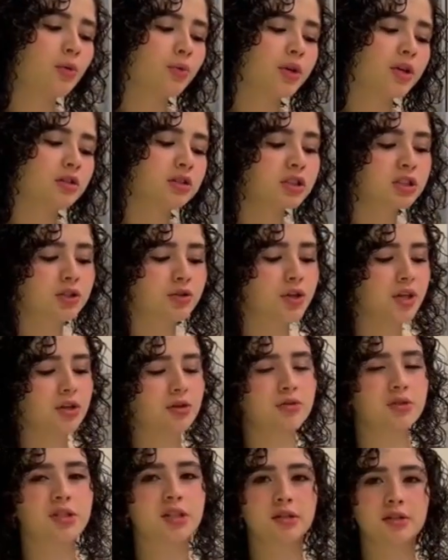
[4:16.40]
we also
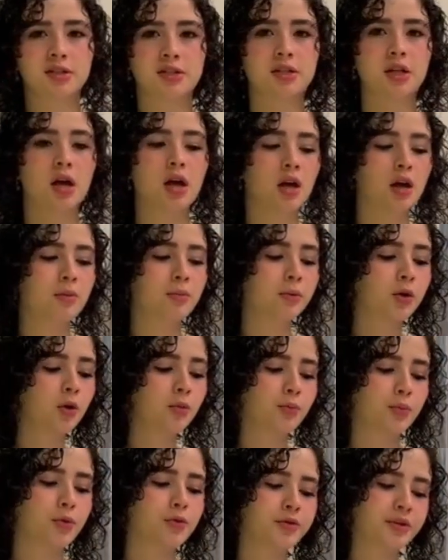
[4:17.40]
use some
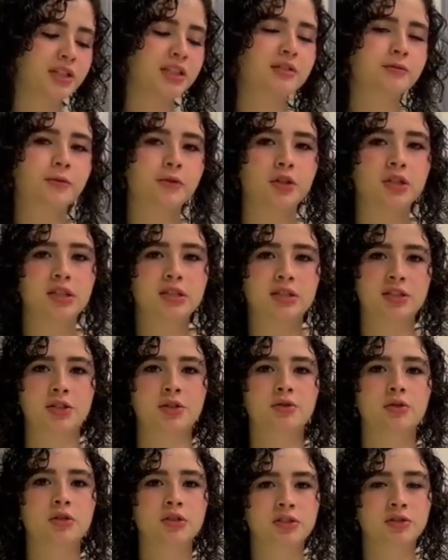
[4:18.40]
components for us
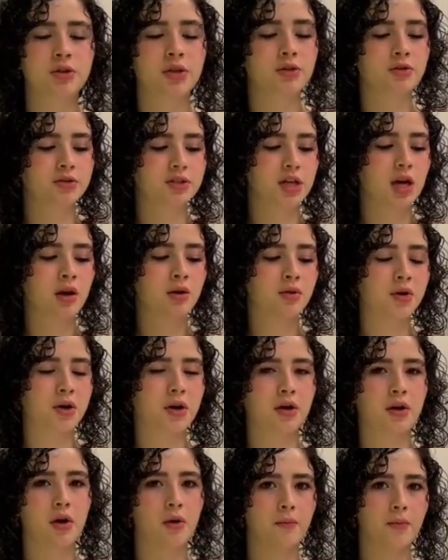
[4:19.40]
to also use
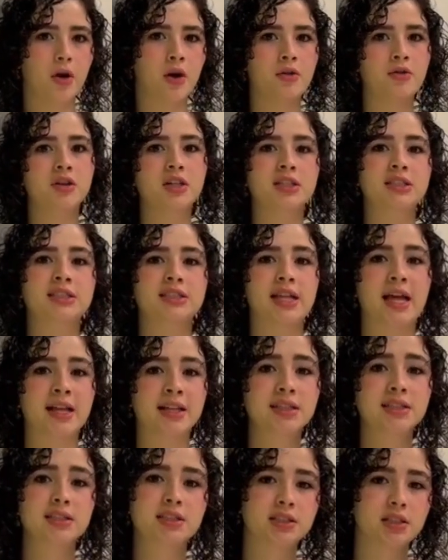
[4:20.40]
our other
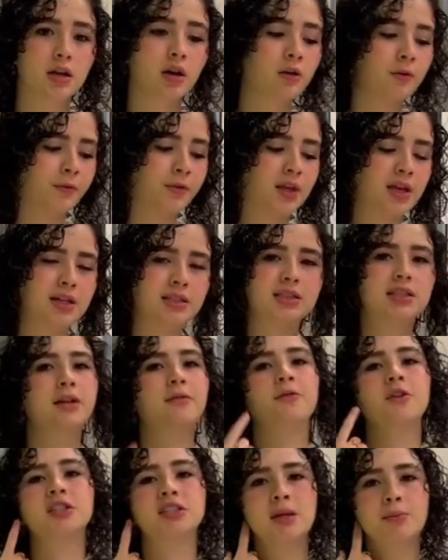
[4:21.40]
sense of things,
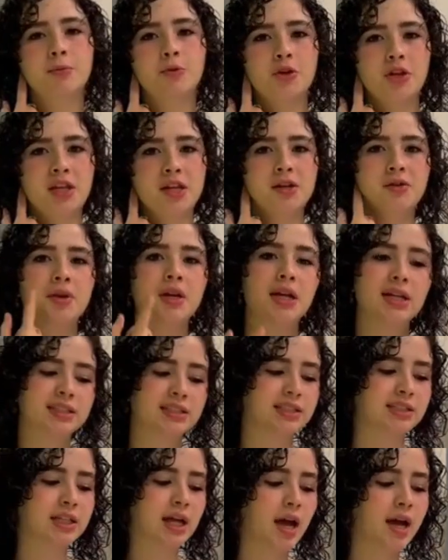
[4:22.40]
like, for example, hearing
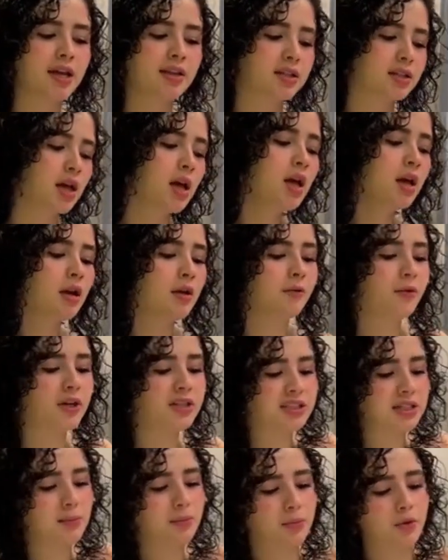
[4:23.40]
and sight. For
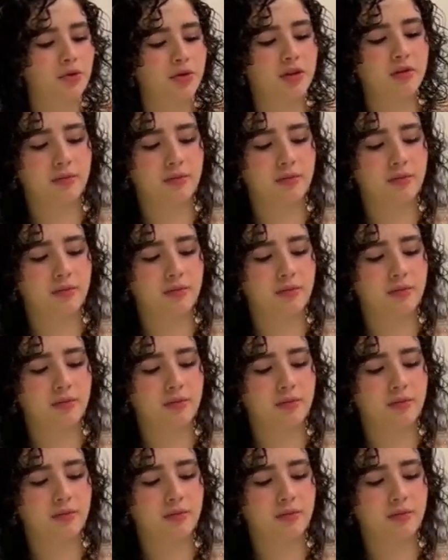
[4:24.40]
example, the